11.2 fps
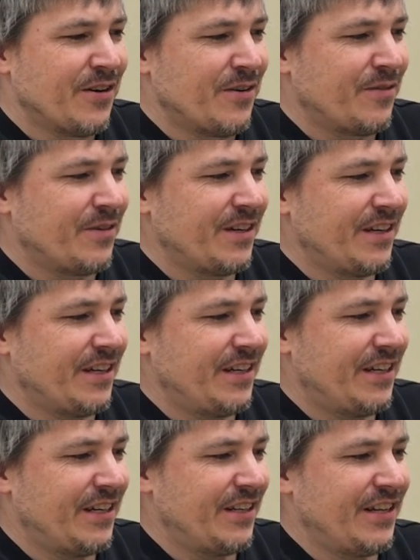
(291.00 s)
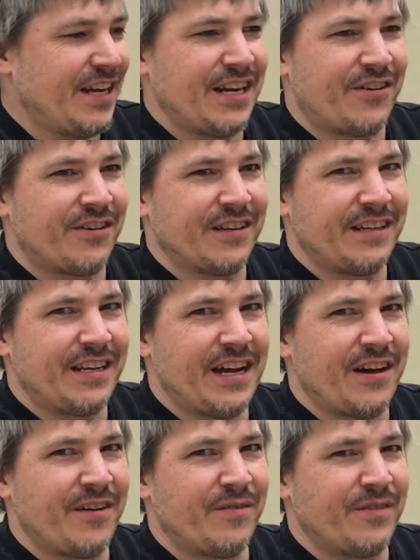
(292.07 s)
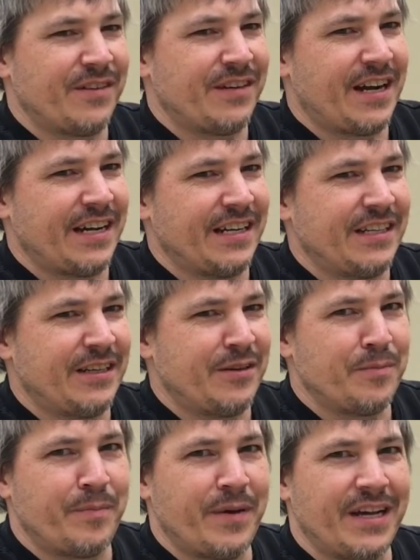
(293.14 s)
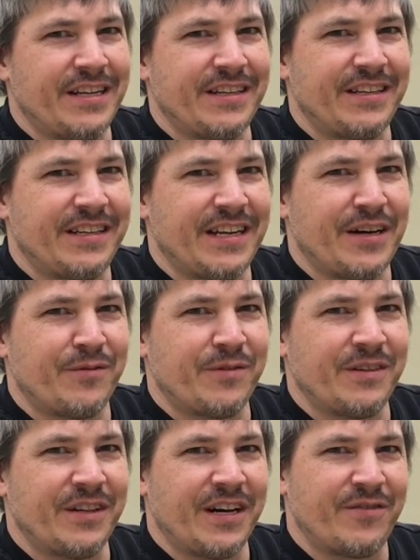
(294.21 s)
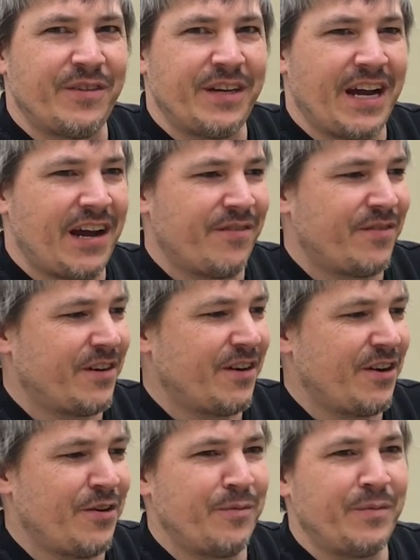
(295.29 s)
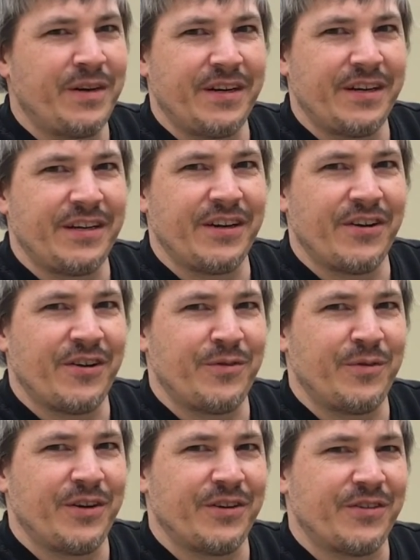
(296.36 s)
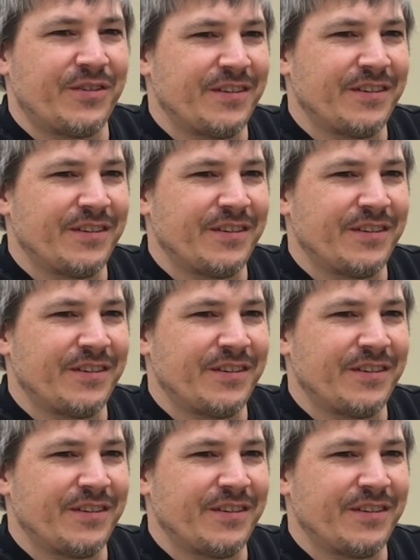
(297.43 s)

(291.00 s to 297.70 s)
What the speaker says: which they always have nice pets that would love to have a home to go home to.